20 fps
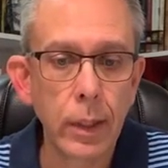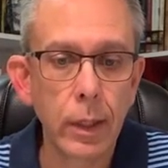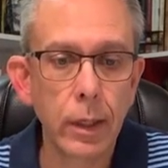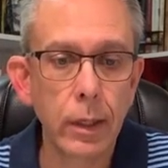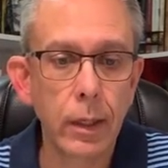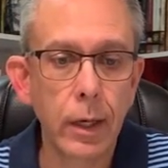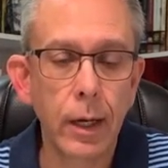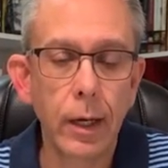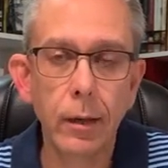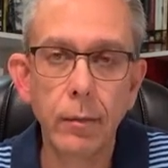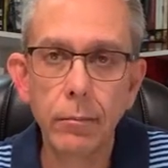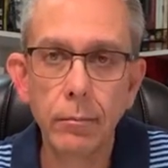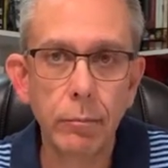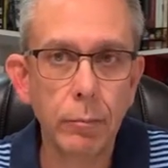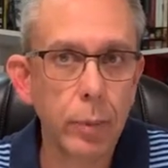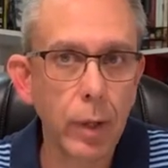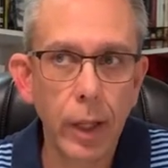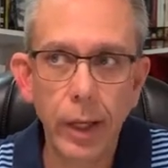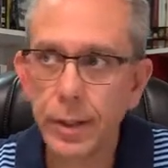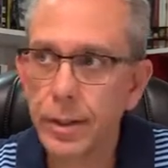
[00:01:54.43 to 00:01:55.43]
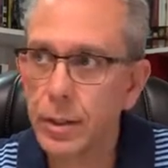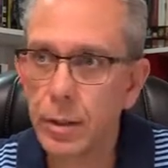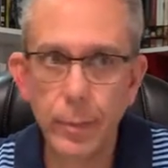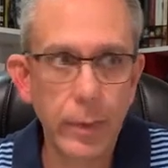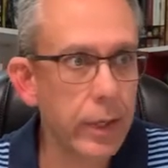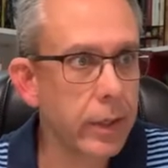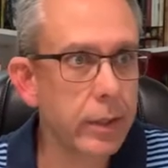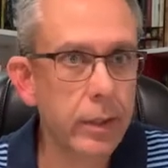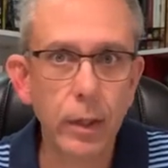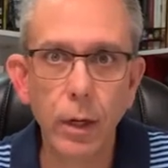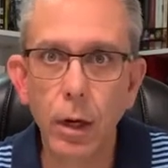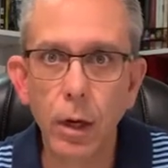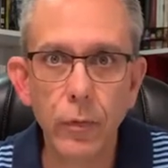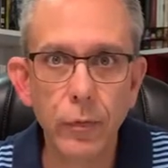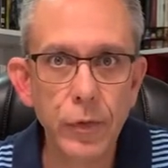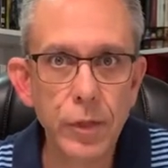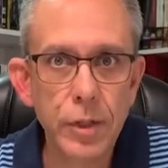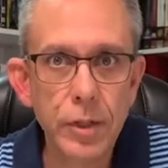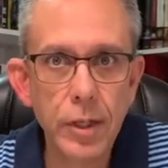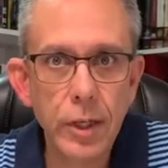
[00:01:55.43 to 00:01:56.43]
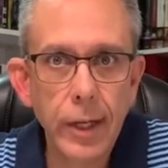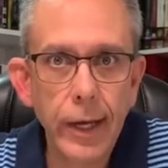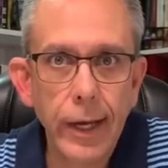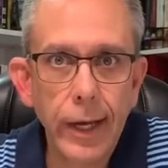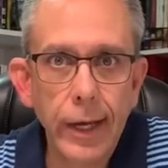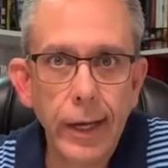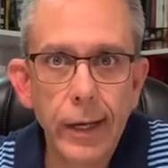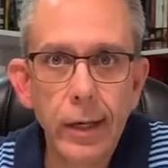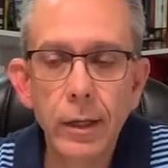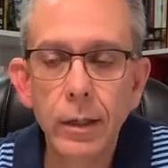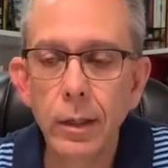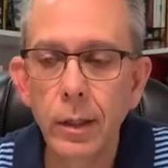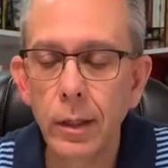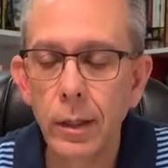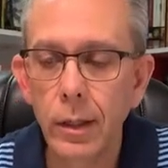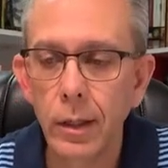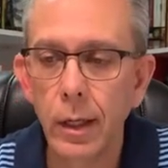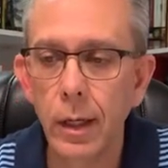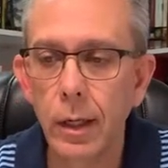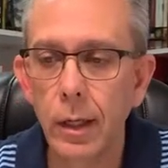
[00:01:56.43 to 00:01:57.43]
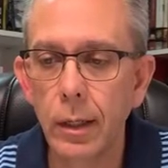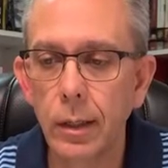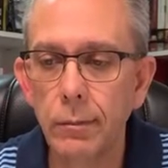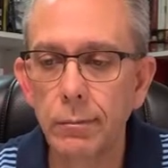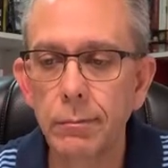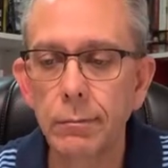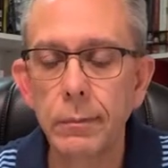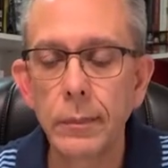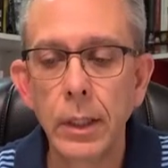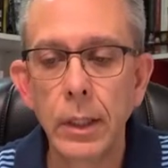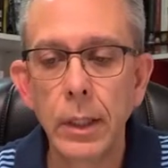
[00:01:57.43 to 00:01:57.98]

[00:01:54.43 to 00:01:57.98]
I'm blessed to be at the office today. But,